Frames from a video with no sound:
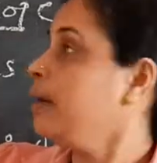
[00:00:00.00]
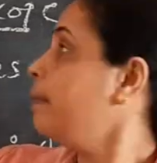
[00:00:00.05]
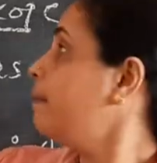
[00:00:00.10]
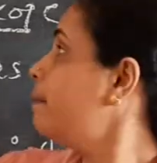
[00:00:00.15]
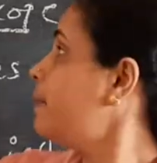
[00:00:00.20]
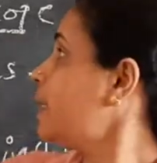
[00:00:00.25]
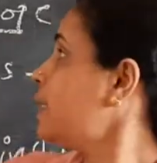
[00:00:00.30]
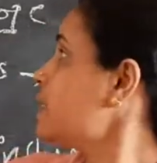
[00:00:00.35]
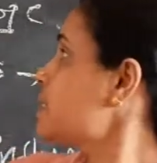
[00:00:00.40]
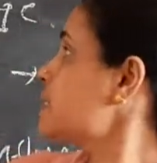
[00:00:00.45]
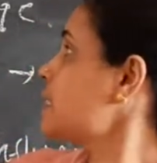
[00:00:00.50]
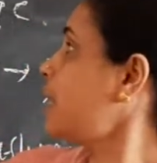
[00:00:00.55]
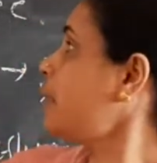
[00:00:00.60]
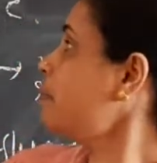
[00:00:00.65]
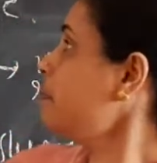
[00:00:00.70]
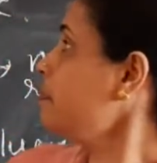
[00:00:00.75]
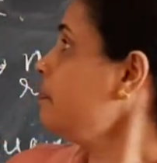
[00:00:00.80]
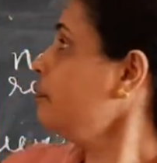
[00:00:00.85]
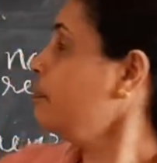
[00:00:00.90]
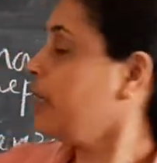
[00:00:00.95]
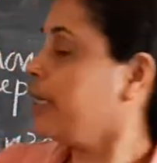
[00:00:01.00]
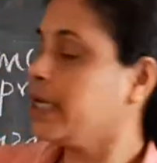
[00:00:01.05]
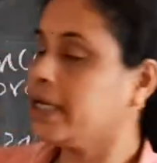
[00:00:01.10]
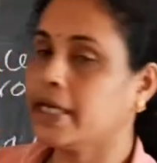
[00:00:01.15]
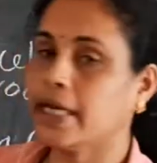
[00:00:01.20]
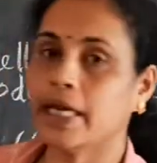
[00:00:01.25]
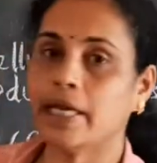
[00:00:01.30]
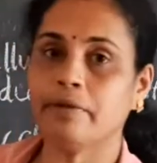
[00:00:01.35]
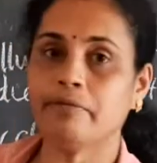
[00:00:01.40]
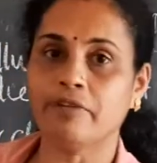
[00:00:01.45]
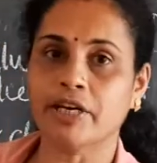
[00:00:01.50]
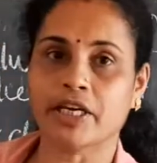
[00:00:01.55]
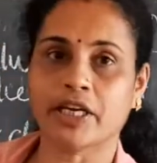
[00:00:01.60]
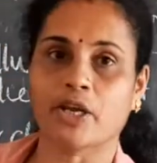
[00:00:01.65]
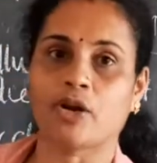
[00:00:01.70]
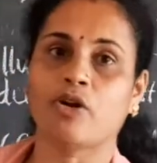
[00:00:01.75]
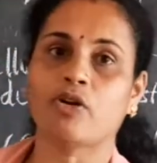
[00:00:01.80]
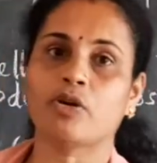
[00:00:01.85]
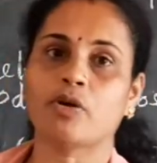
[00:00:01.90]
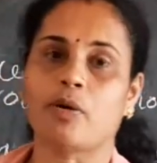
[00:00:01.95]
But some again we
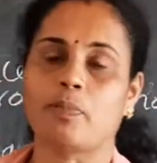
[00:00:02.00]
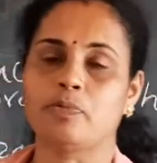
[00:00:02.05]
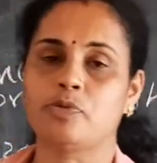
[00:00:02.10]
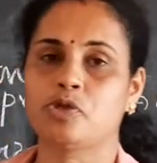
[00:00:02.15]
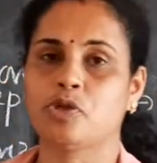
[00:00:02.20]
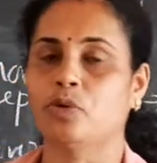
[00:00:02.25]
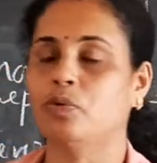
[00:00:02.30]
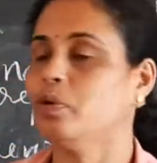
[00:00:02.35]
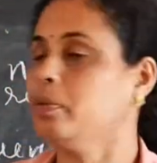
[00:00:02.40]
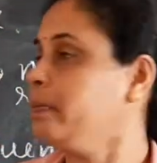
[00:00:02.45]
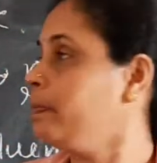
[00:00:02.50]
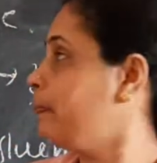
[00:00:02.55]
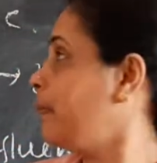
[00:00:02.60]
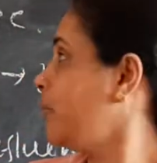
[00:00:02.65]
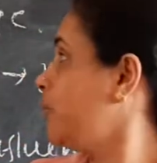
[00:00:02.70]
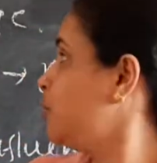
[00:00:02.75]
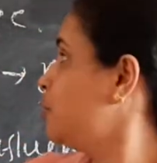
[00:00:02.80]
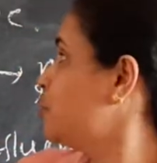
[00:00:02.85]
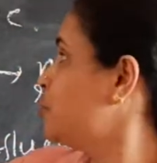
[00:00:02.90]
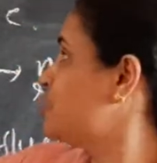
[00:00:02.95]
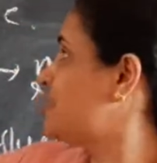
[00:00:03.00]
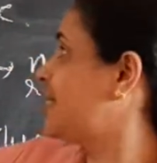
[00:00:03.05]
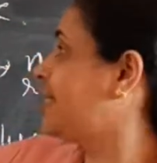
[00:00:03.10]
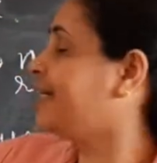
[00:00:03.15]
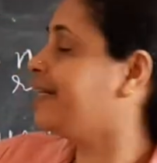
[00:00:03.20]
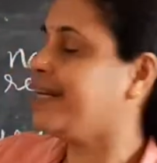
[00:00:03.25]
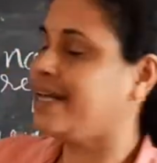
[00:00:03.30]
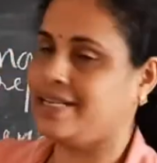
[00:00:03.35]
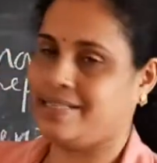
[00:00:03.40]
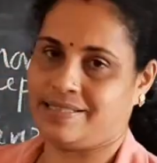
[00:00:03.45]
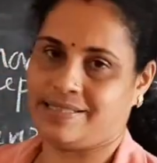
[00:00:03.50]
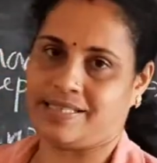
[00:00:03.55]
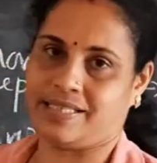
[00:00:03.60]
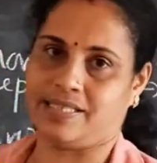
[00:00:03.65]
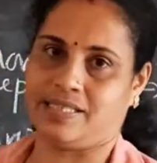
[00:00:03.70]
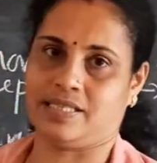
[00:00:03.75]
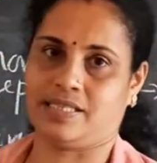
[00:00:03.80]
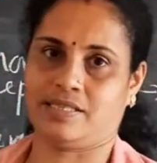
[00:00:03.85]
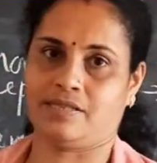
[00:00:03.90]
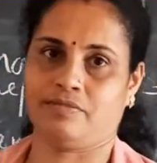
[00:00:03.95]
cannot observe by using
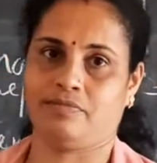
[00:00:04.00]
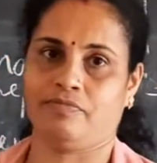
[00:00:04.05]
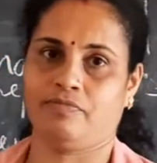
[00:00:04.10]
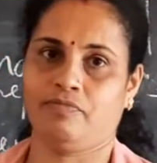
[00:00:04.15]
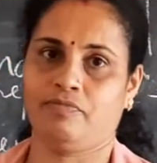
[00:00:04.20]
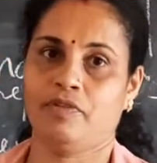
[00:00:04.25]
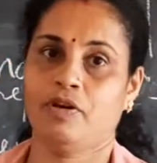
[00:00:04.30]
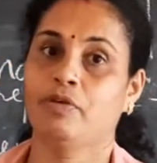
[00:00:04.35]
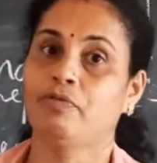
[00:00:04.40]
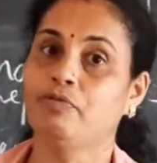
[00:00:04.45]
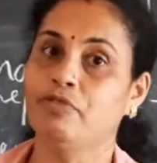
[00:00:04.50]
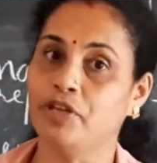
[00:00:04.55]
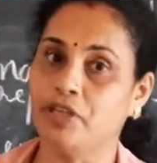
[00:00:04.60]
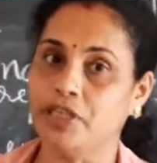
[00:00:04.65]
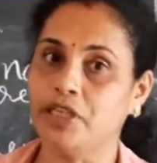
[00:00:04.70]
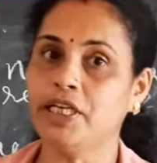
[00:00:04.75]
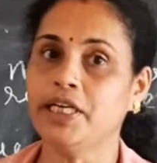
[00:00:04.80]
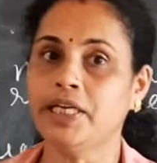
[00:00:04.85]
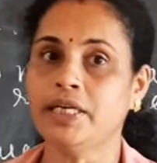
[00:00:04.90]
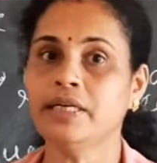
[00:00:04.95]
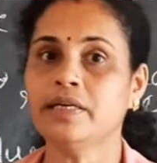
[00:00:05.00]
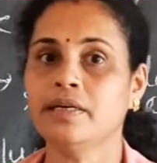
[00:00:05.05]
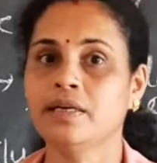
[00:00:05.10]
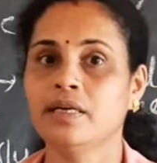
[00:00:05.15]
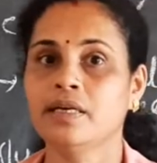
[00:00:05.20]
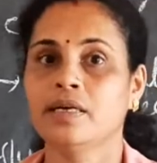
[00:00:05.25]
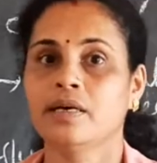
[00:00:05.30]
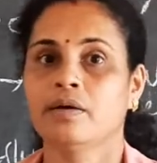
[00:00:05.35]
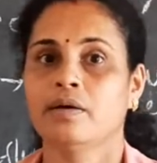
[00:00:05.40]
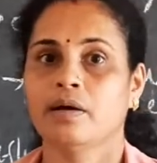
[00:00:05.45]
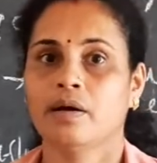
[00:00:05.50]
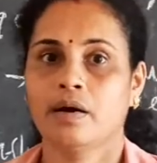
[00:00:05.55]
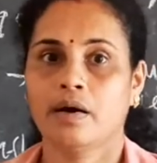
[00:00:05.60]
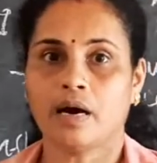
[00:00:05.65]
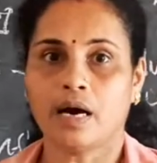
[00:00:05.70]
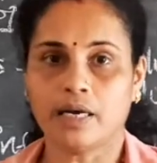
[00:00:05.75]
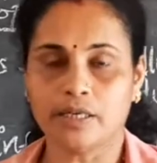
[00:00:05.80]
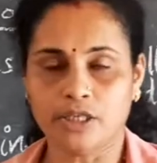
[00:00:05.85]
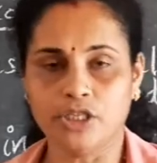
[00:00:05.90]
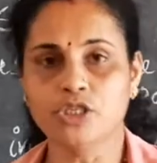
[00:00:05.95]
lenses. We need
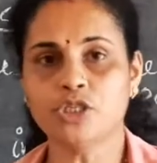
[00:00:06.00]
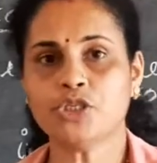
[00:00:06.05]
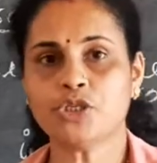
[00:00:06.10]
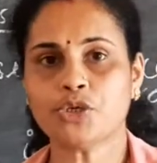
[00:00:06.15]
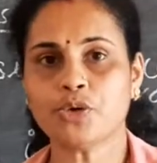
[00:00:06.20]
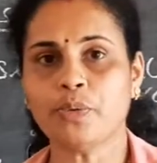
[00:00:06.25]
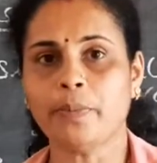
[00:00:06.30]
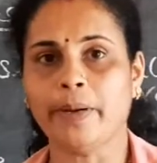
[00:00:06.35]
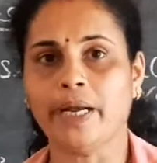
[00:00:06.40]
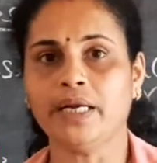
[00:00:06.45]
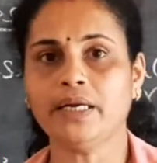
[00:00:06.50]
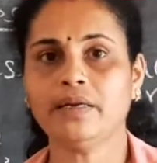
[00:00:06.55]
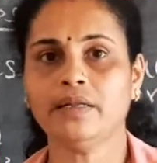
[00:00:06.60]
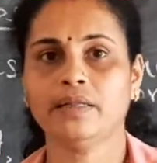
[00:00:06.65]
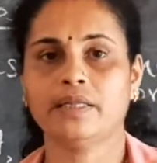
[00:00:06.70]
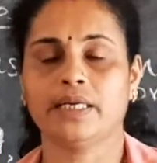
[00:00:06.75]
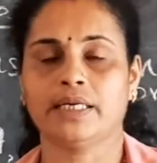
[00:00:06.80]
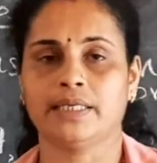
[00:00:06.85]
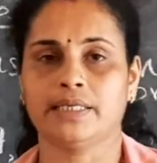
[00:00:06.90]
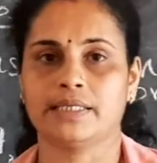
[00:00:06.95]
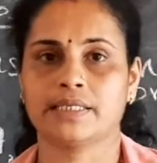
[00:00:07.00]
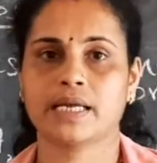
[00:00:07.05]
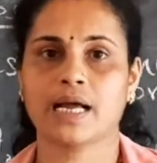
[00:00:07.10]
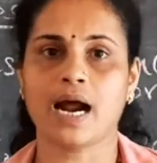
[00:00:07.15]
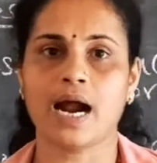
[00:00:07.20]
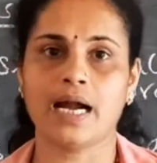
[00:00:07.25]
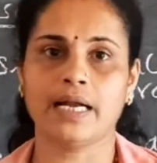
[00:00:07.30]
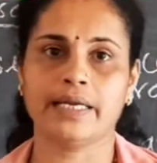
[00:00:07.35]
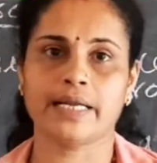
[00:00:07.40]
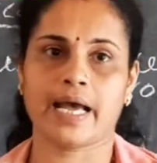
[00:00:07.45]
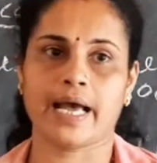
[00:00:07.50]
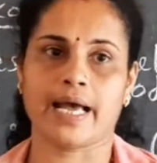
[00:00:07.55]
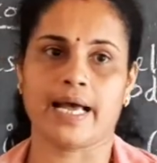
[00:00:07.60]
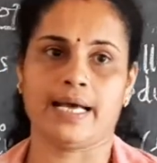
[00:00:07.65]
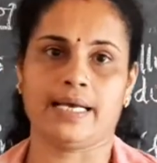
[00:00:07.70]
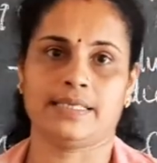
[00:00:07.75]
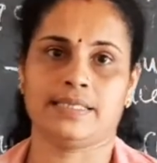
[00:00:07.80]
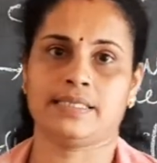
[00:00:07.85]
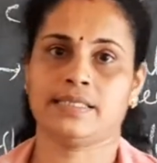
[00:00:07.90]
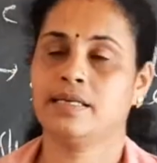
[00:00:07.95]
an instrument that is called
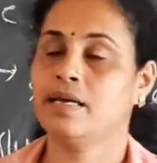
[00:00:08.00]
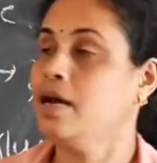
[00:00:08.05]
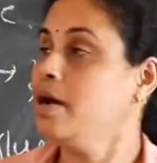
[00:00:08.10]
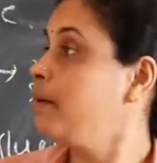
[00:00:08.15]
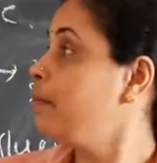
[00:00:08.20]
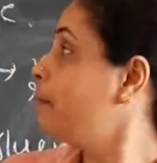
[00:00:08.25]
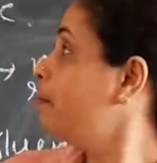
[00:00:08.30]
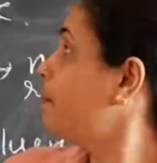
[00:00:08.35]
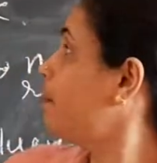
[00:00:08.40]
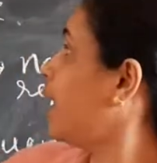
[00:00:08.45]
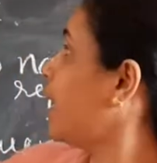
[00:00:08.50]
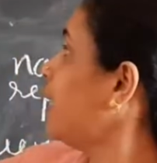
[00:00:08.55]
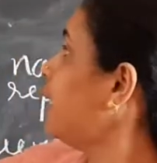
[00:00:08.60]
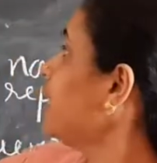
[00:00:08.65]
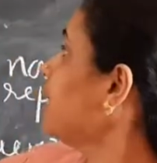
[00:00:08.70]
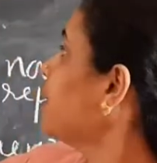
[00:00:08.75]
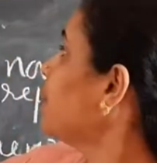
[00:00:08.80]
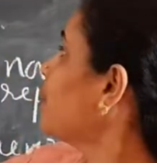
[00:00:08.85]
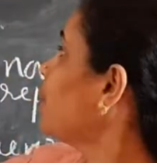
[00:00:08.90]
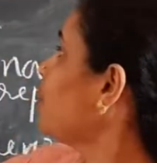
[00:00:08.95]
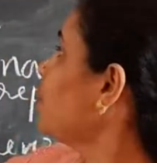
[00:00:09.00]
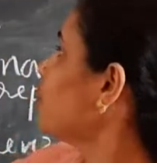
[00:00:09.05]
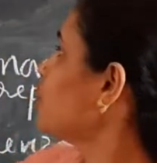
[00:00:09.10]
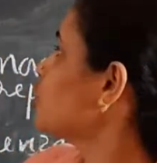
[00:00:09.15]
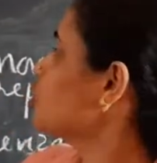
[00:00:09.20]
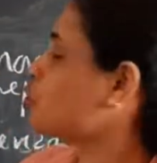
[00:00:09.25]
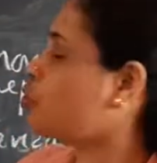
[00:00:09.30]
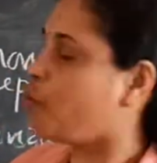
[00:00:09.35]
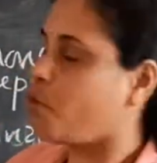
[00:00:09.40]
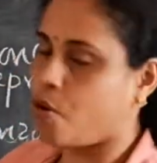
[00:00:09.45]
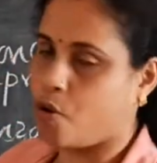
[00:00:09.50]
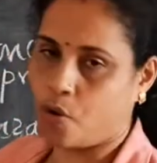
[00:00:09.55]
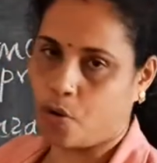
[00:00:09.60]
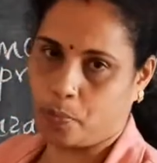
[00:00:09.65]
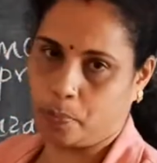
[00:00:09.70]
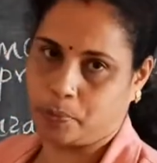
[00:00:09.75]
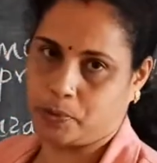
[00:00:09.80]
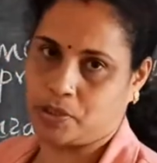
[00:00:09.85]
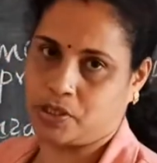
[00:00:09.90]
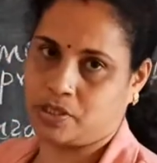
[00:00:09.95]
as
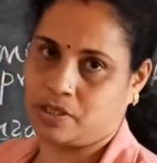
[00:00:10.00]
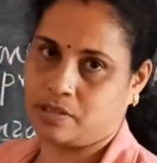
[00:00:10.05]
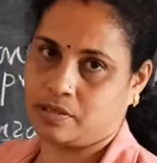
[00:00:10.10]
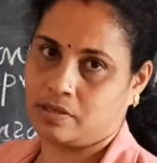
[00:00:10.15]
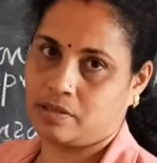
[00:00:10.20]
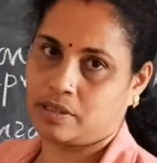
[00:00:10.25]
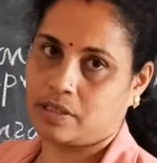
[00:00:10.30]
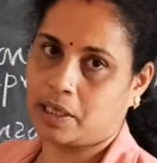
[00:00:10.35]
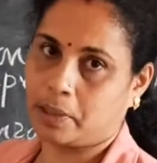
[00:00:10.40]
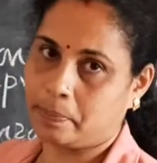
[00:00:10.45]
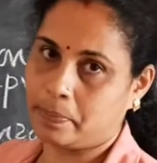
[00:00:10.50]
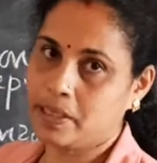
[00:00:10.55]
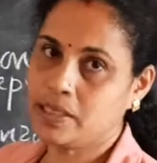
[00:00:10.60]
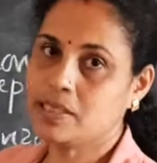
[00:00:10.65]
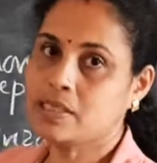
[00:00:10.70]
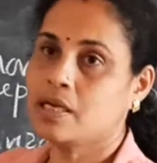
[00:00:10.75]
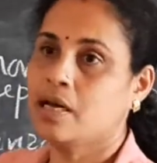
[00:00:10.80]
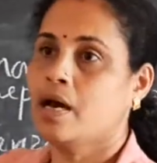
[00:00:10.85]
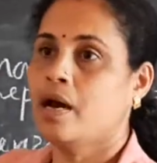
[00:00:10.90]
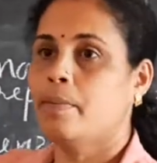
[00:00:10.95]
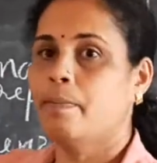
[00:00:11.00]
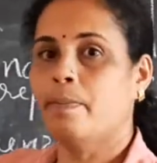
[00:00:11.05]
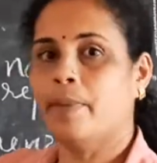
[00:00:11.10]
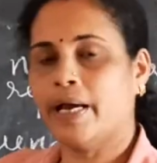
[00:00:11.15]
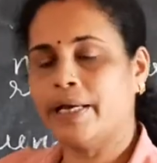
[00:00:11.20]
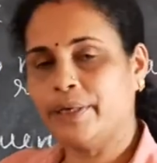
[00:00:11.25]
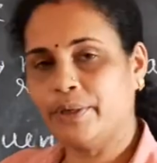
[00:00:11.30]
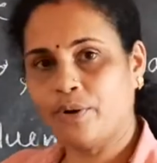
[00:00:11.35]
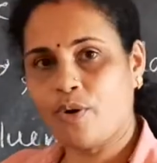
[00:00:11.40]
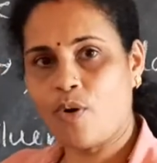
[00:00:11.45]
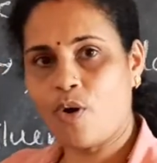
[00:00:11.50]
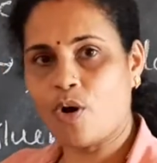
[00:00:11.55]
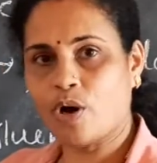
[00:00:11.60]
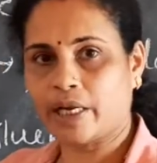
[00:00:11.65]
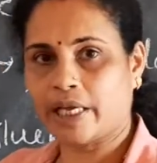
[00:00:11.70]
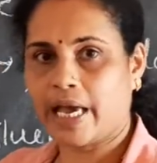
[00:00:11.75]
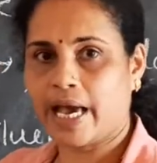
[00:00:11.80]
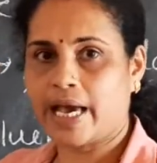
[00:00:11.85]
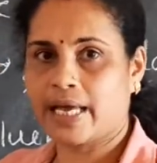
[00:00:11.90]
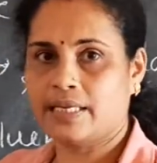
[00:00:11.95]
microscopes. That means
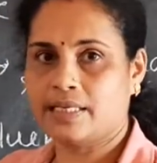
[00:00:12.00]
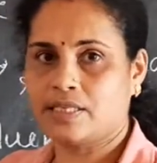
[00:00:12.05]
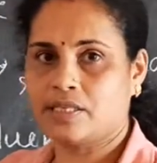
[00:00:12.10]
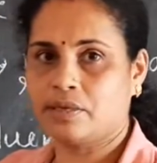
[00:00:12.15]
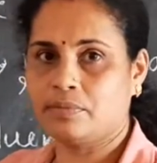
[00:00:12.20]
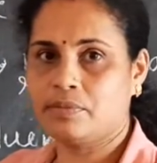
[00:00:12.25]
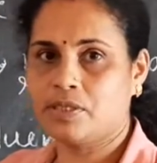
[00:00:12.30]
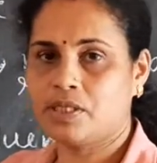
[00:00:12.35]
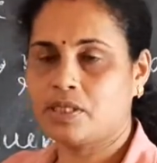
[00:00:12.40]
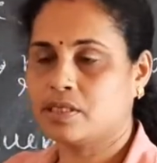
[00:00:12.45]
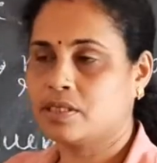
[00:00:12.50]
microorganisms